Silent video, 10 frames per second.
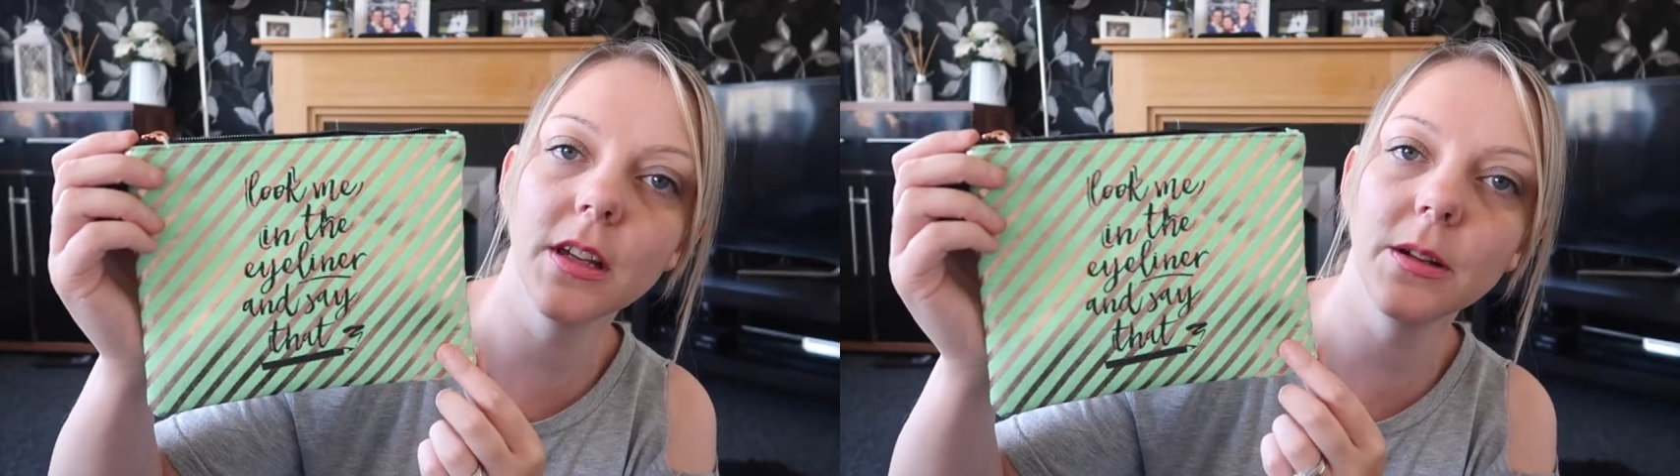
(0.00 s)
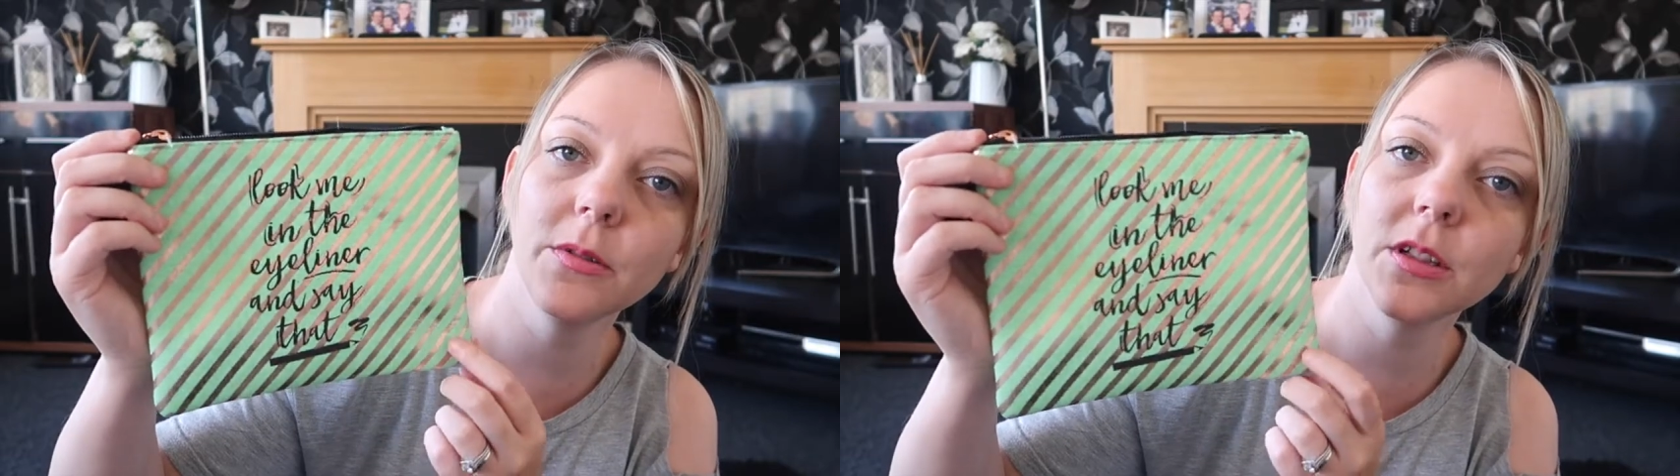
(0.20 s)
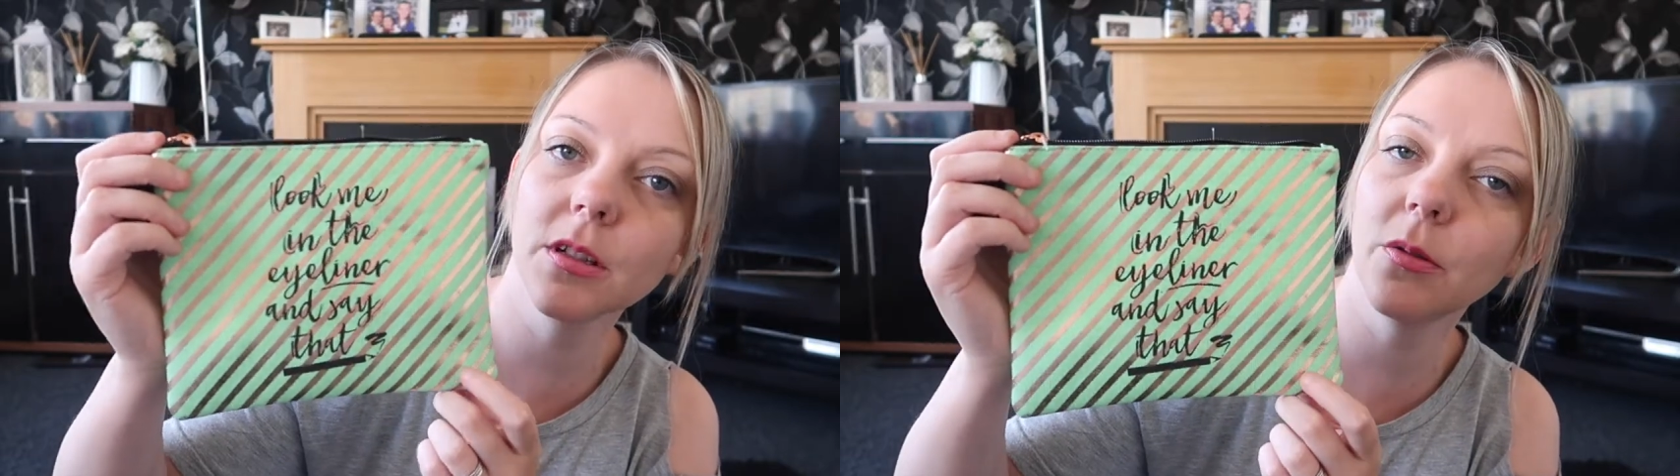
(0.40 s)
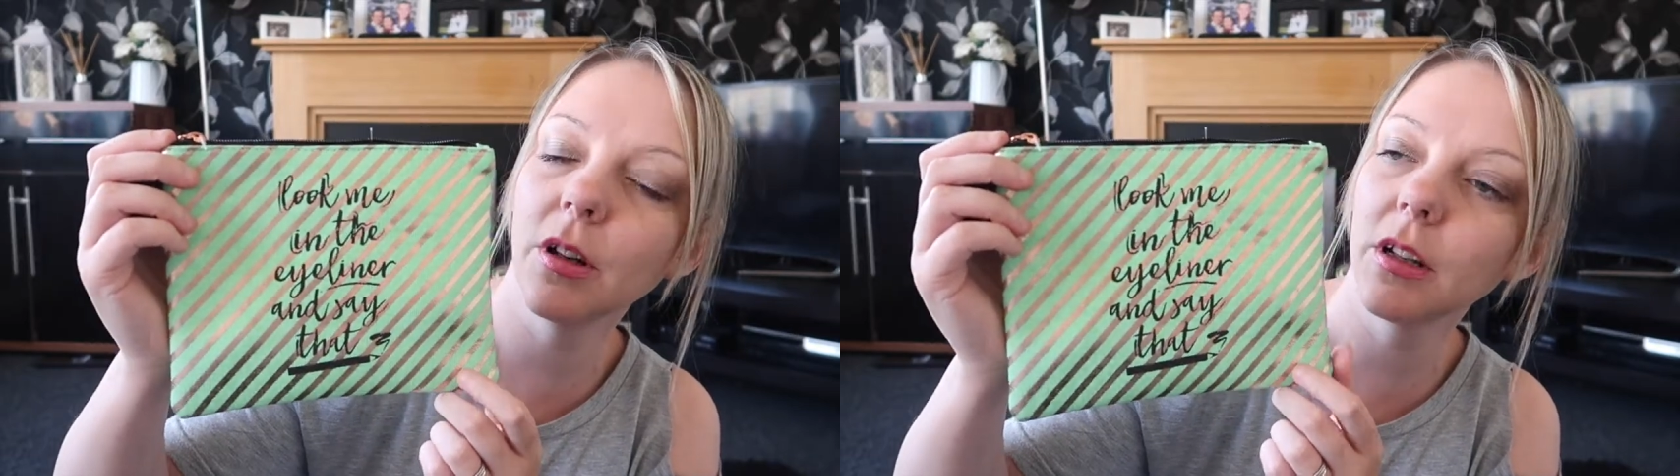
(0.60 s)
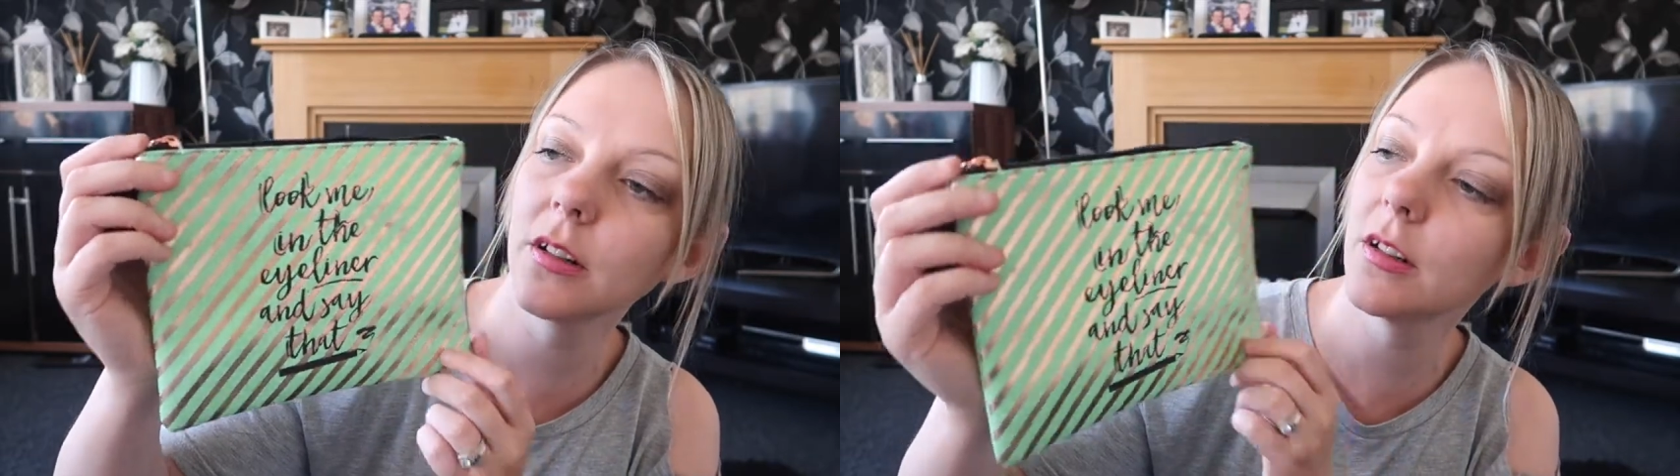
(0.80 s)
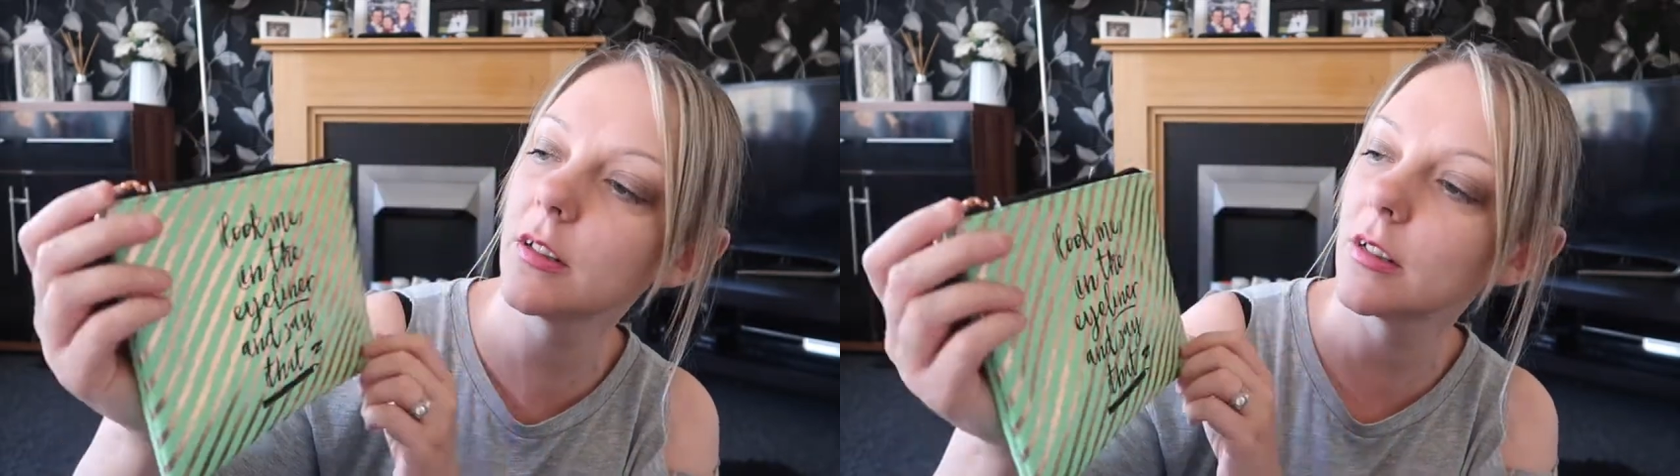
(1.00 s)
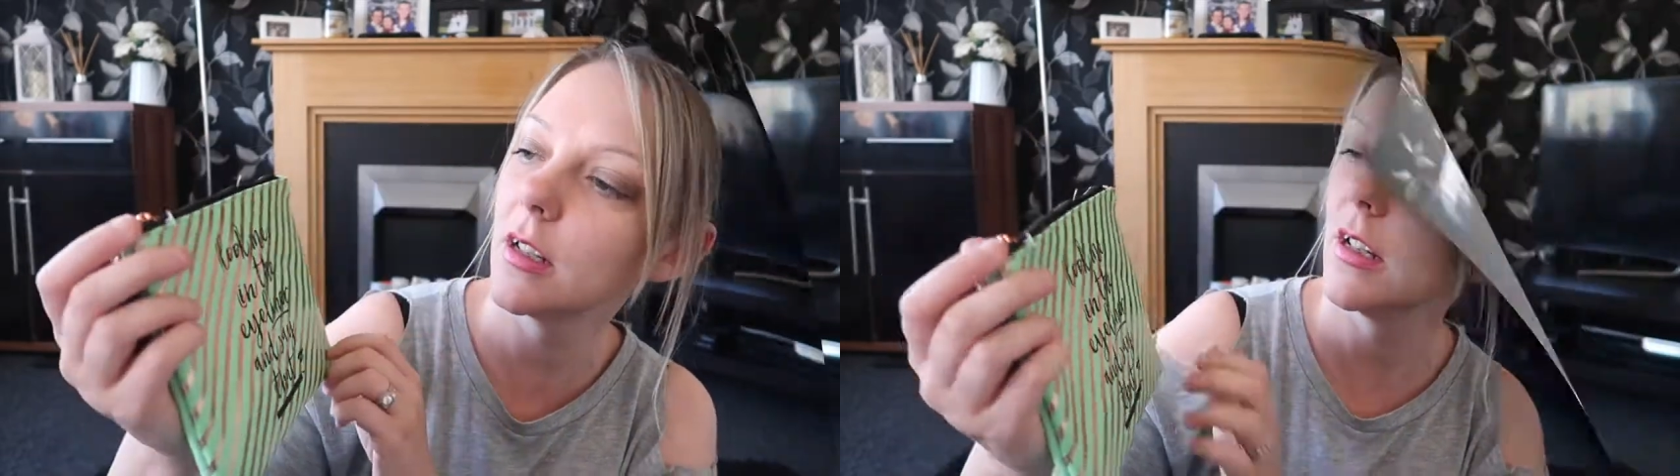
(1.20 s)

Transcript: there, which is quite good.